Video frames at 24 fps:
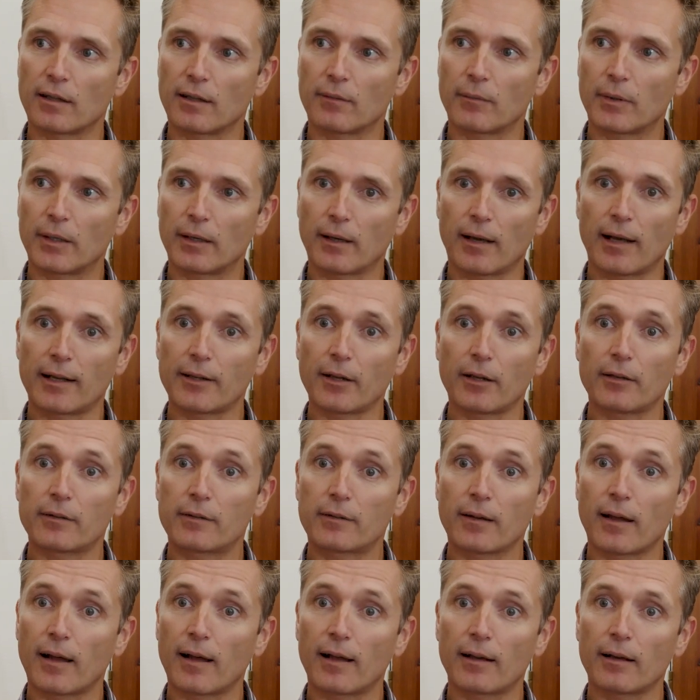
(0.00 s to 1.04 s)
I mean, I
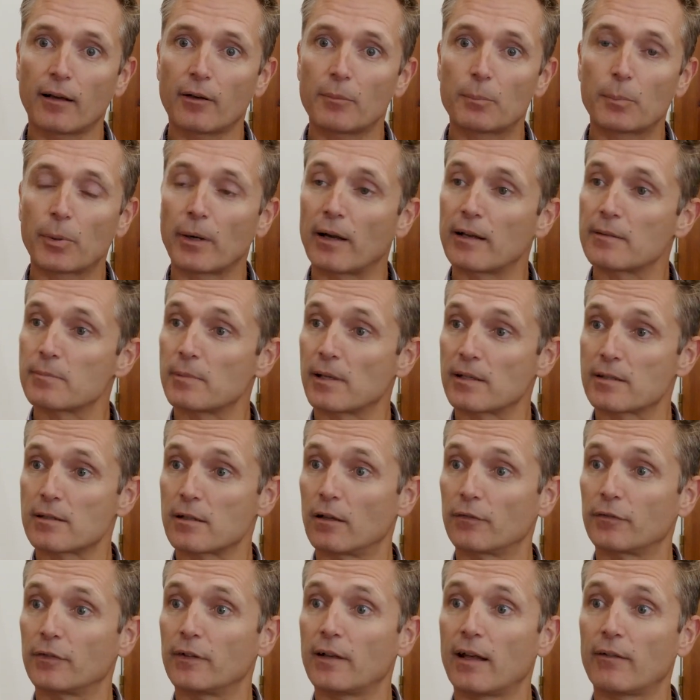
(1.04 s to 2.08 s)
don't I don't prize
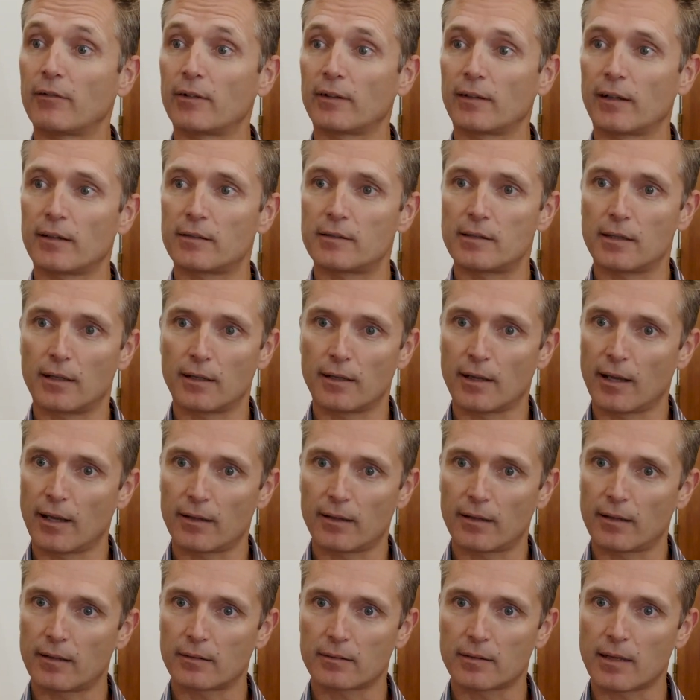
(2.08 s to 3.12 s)
myself in having that
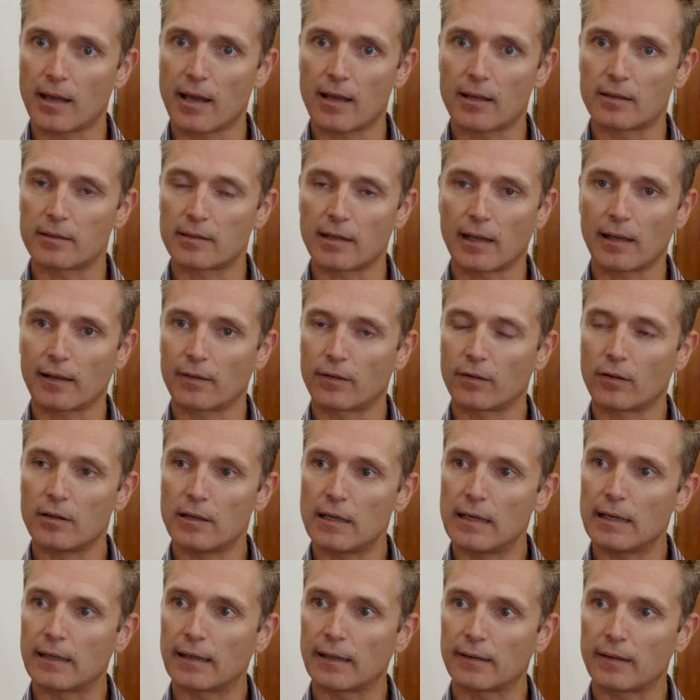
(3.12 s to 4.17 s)
DNA. Dad, dad's
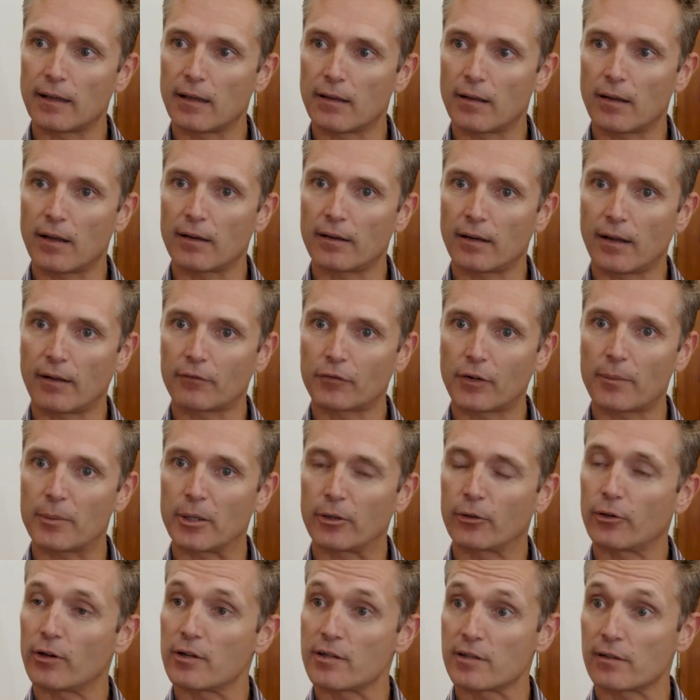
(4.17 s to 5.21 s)
unique, and and I've come
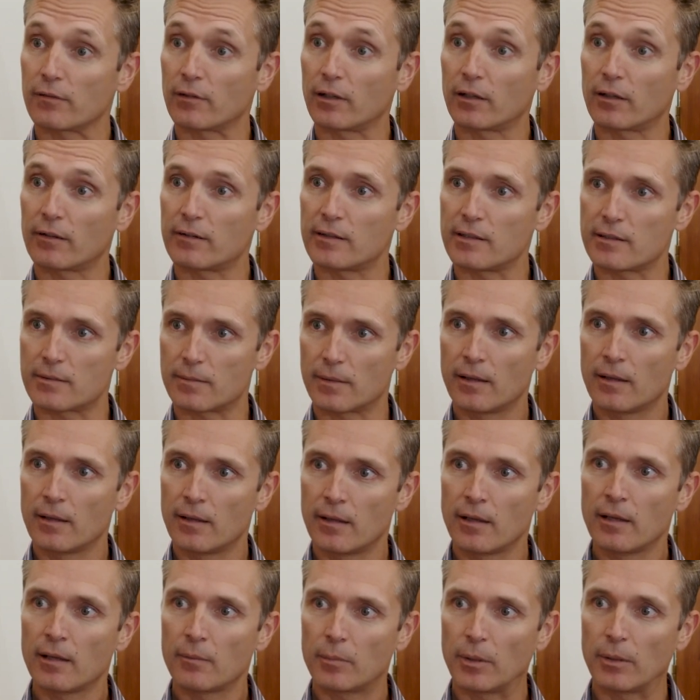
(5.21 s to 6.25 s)
across a lot of these
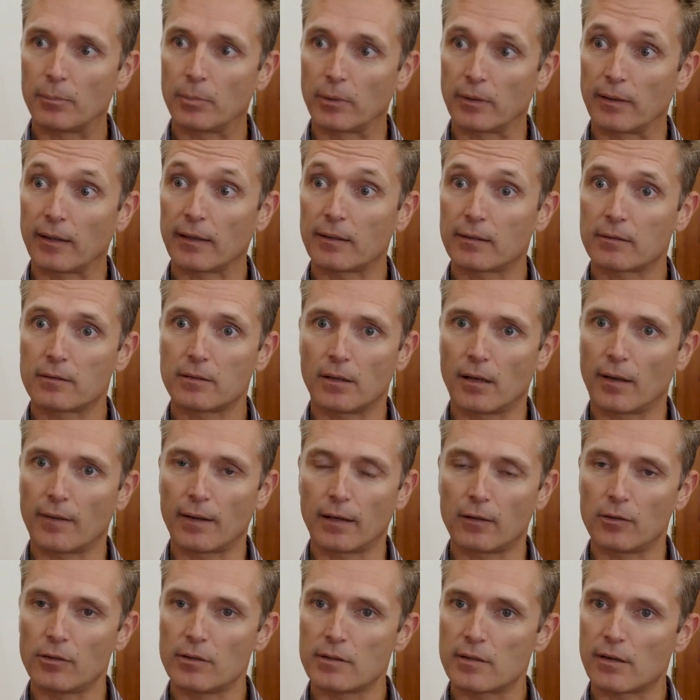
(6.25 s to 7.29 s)
people that you know
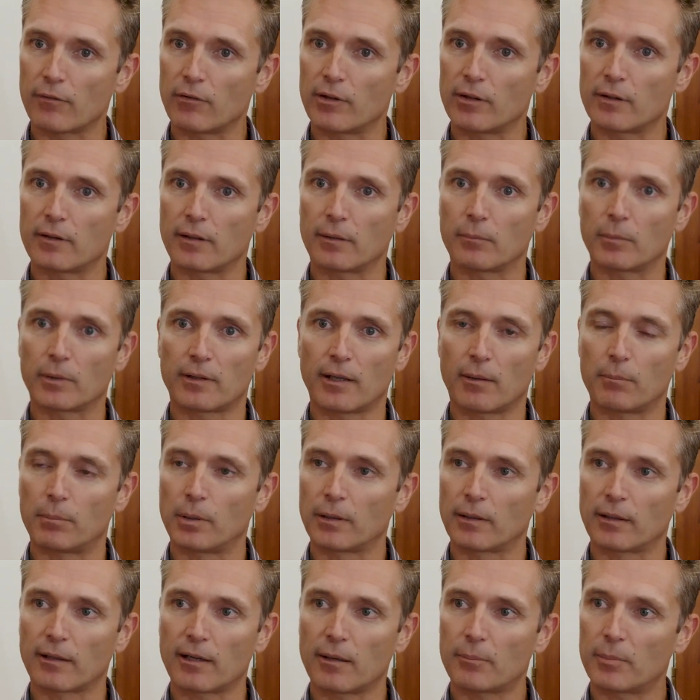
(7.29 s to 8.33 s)
they lose everything, but they
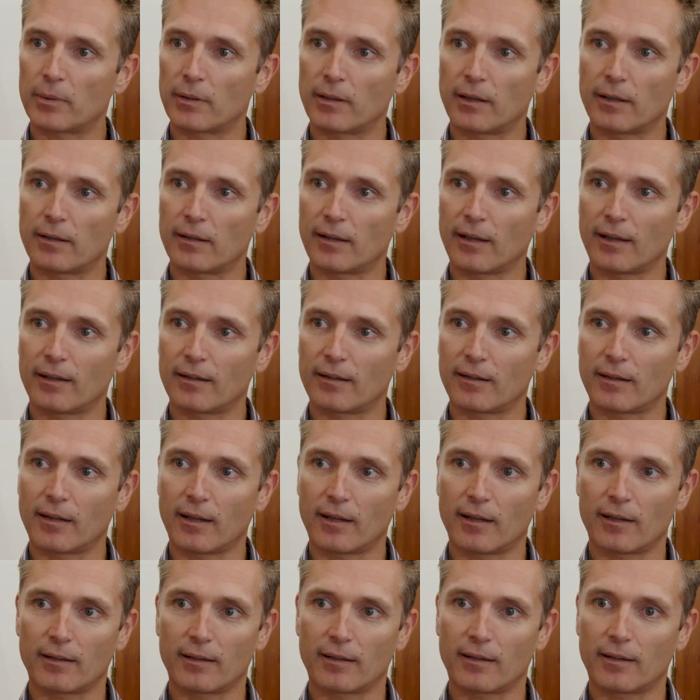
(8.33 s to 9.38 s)
build it up again. They
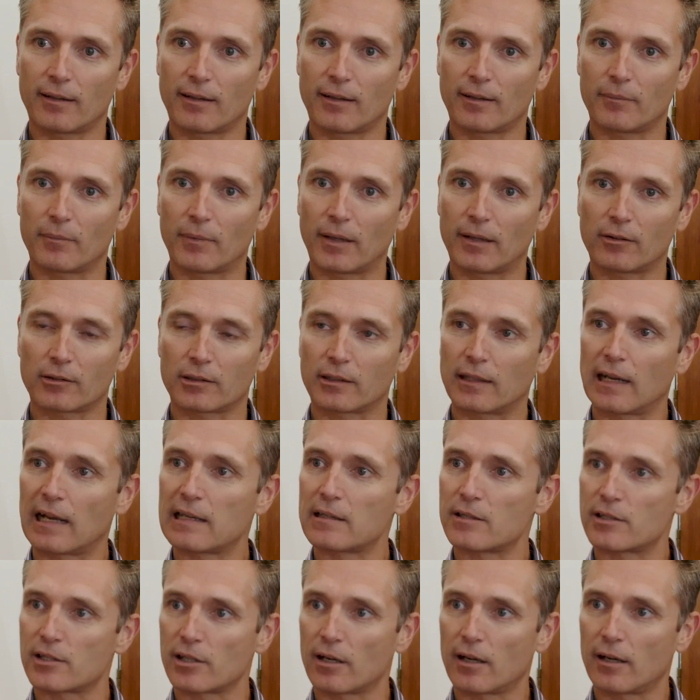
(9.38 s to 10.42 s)
they um, they're not
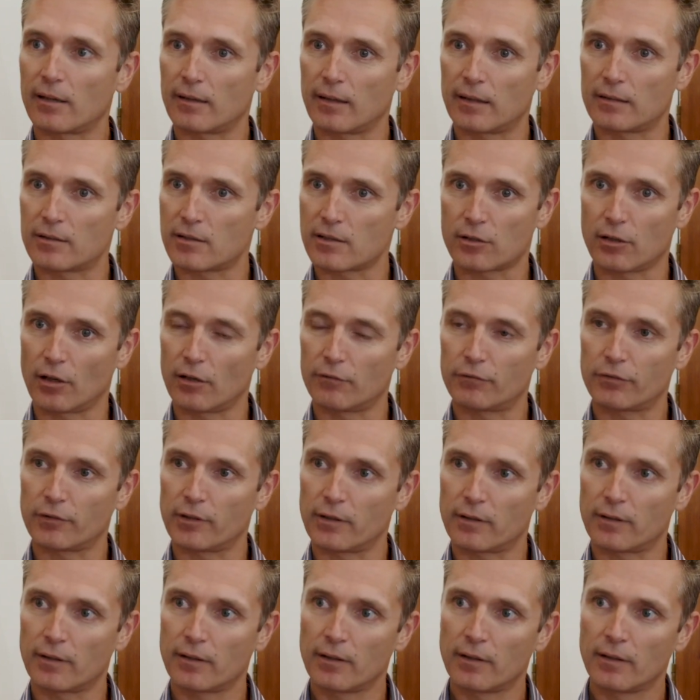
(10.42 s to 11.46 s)
gun shy. They just go for
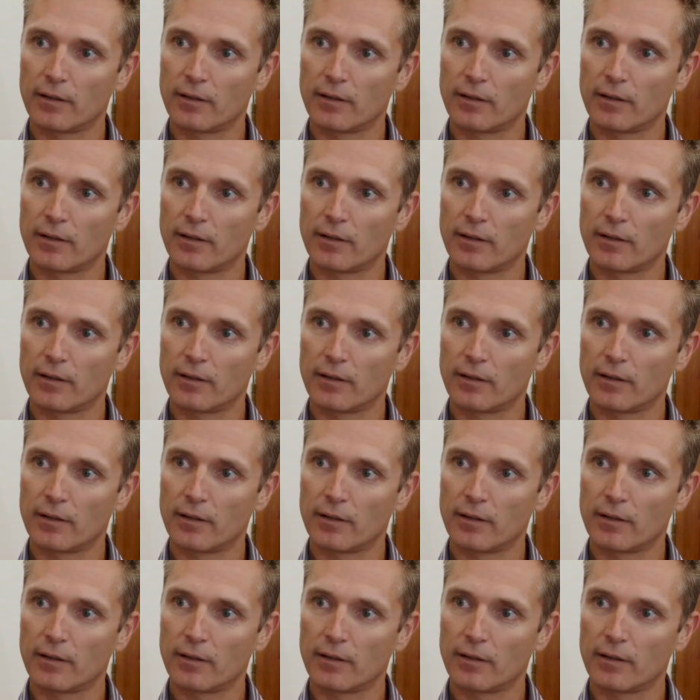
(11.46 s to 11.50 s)
it.